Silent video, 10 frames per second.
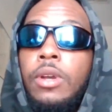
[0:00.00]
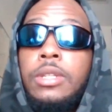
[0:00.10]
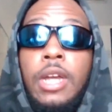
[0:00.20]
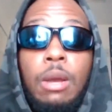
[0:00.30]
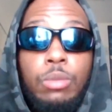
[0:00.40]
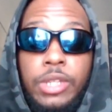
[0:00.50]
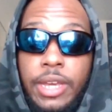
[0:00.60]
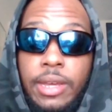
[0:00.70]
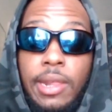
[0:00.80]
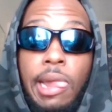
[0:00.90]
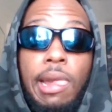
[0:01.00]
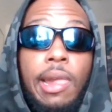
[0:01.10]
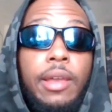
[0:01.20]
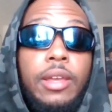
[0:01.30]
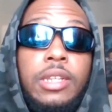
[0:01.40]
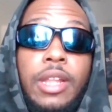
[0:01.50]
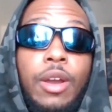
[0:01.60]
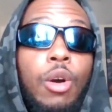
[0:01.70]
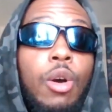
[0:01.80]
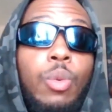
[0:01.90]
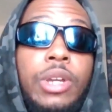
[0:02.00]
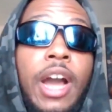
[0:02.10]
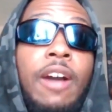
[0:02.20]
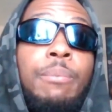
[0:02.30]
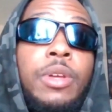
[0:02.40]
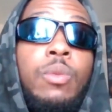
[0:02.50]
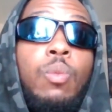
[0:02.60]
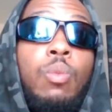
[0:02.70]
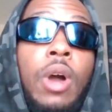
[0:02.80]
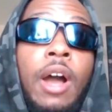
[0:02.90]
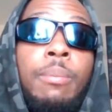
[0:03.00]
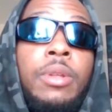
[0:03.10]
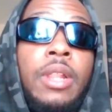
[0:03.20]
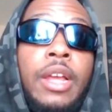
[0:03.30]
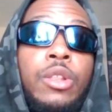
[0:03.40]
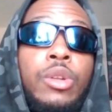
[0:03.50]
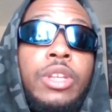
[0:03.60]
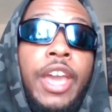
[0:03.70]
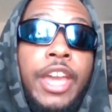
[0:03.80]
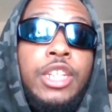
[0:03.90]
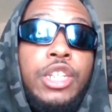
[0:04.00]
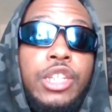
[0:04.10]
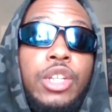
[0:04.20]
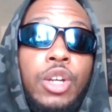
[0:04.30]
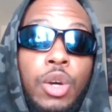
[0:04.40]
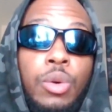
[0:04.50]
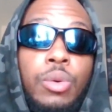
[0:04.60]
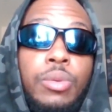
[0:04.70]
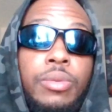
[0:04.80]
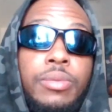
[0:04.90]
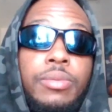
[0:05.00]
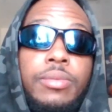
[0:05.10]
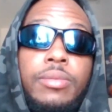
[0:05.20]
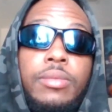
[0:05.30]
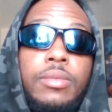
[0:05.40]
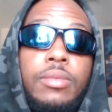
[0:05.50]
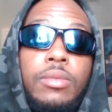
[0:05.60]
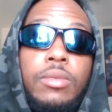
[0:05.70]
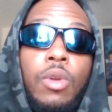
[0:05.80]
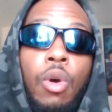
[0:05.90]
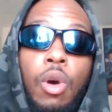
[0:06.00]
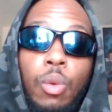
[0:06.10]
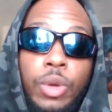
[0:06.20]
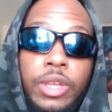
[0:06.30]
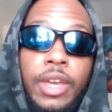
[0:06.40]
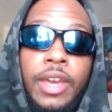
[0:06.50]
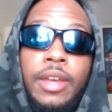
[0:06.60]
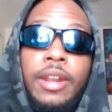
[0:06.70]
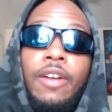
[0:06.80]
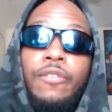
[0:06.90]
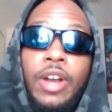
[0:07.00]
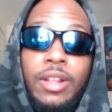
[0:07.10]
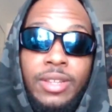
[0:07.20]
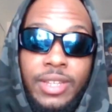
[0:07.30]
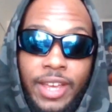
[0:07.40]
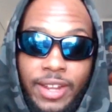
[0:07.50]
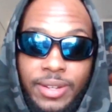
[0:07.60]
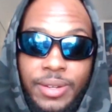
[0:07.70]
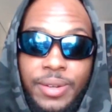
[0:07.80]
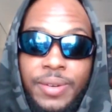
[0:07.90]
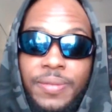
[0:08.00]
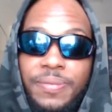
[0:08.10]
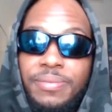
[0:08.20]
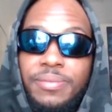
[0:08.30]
A time was had. It's like all week I've been like literally anxious to go all week, and I finally got there.